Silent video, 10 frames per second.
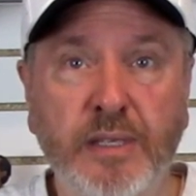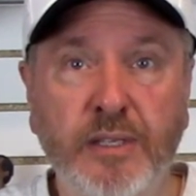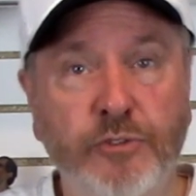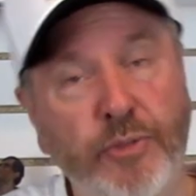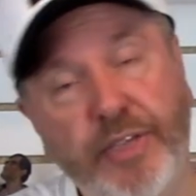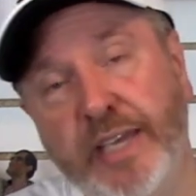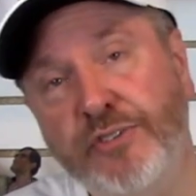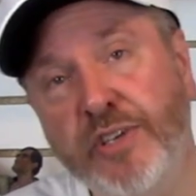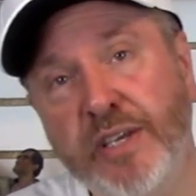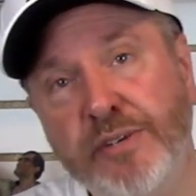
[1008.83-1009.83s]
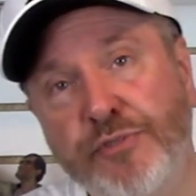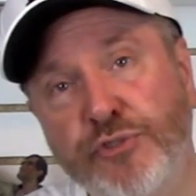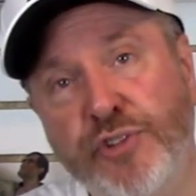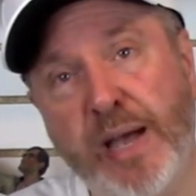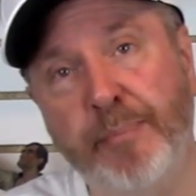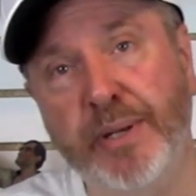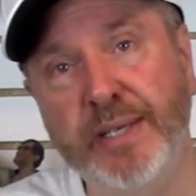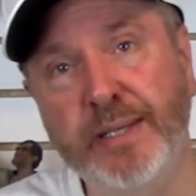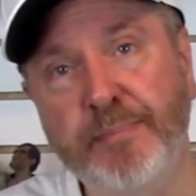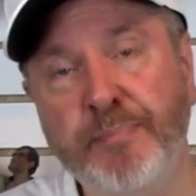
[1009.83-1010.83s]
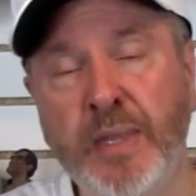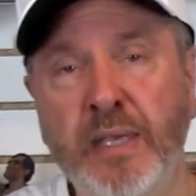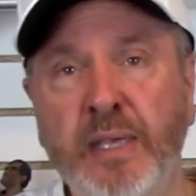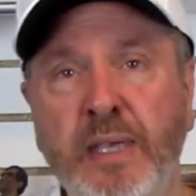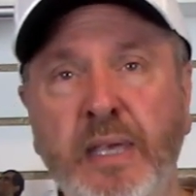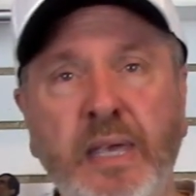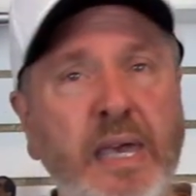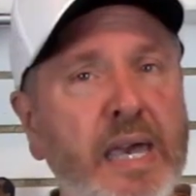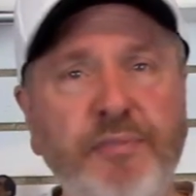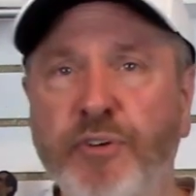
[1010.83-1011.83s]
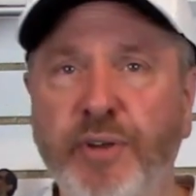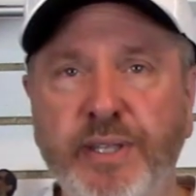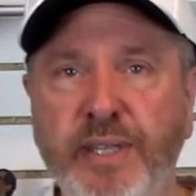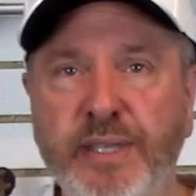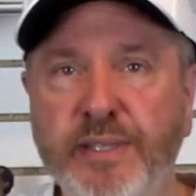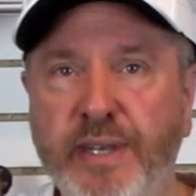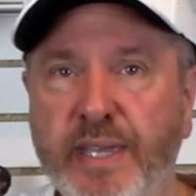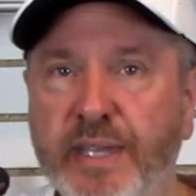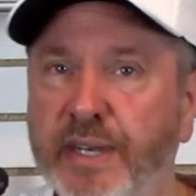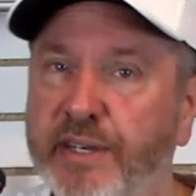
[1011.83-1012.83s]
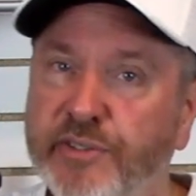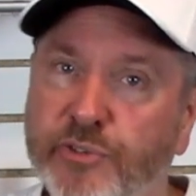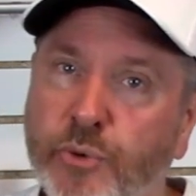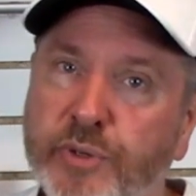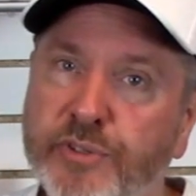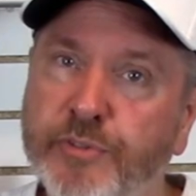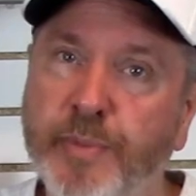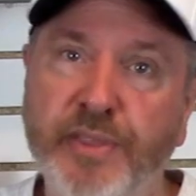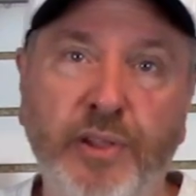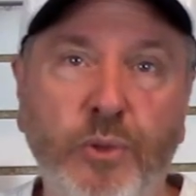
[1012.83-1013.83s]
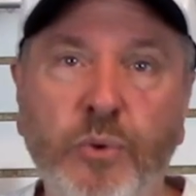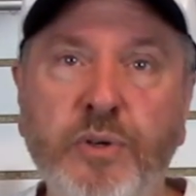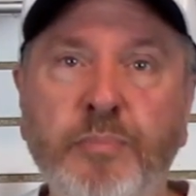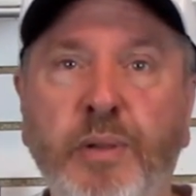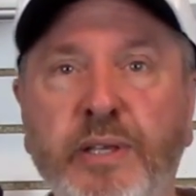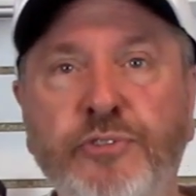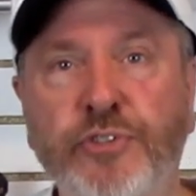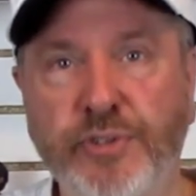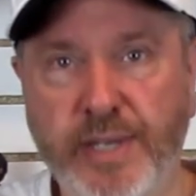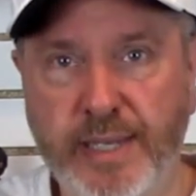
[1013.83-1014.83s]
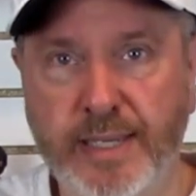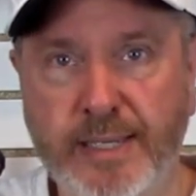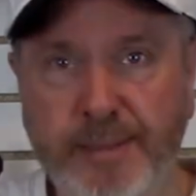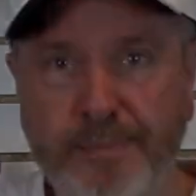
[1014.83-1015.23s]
So thanks again for stopping in. Have a great day today, and as always, may the Lord bless your day.